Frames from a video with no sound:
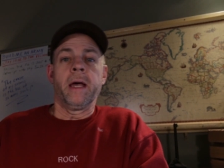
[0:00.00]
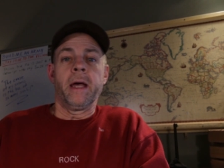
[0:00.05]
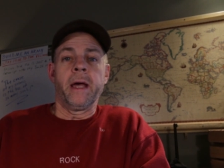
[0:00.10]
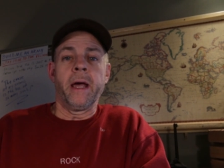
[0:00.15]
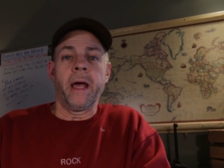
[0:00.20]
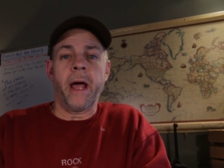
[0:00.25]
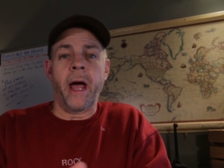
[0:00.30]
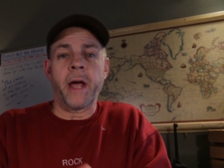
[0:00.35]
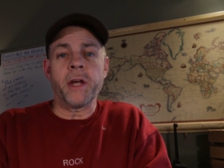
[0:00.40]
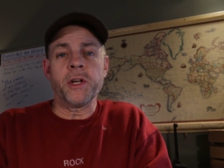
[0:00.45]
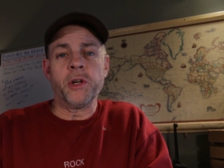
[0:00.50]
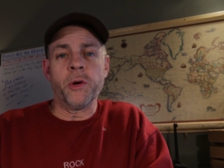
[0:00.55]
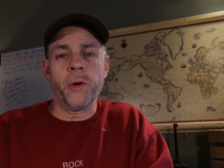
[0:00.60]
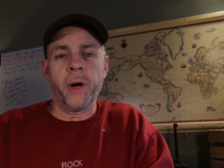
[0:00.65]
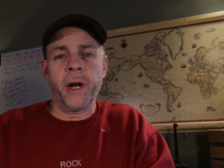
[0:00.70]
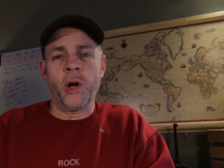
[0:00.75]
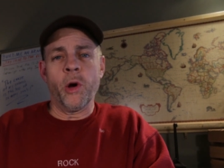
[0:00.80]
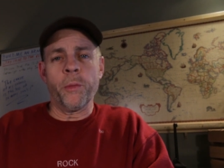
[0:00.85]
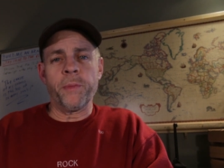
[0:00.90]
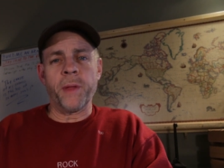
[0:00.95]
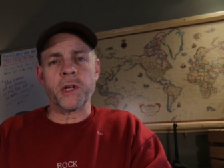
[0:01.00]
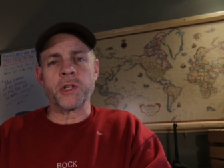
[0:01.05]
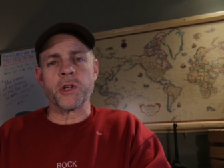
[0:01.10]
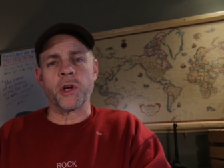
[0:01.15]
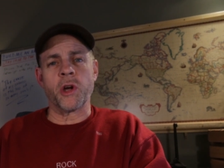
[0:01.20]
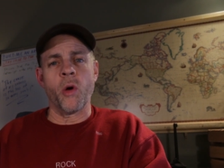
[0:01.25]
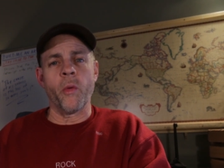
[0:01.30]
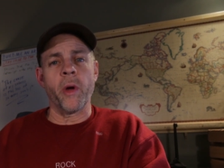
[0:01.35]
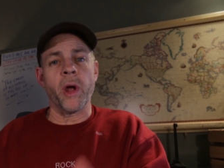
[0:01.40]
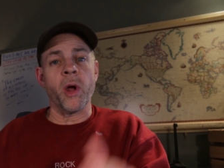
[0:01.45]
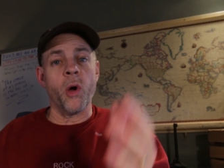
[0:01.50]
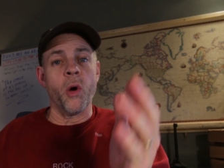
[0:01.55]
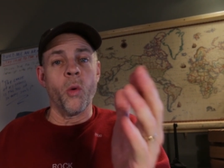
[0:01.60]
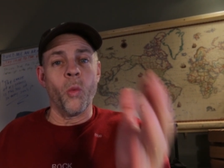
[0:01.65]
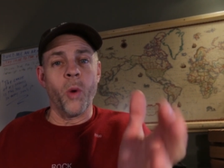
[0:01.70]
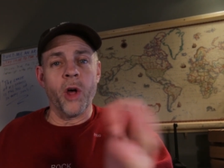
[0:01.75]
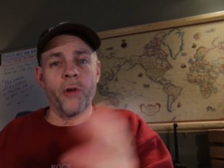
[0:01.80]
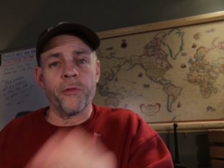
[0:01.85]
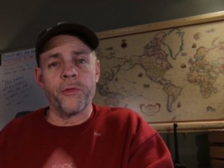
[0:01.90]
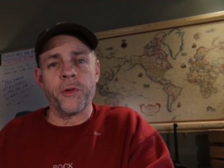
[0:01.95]
Hey, how you doing? I hope things are going
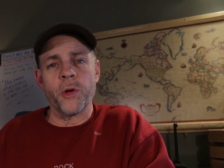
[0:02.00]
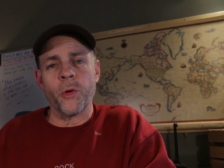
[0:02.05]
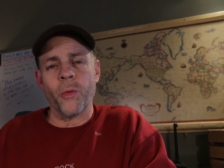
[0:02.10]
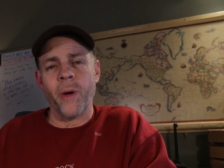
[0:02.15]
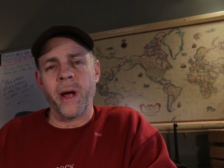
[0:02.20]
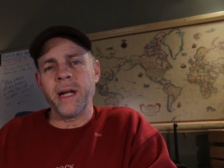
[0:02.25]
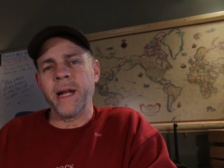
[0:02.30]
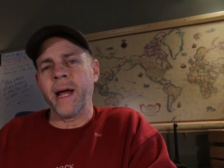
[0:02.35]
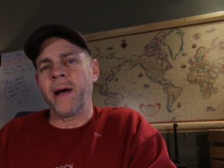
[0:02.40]
well for you right